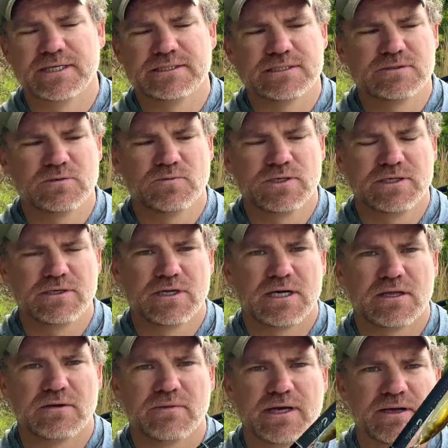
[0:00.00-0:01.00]
Just a really good
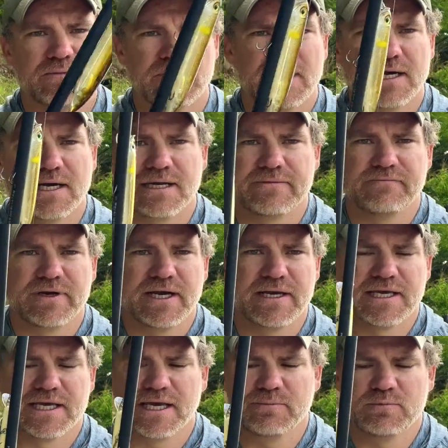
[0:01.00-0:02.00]
all-around rod and very
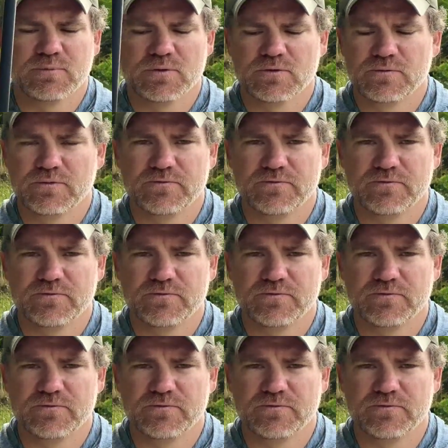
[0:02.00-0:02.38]
capable.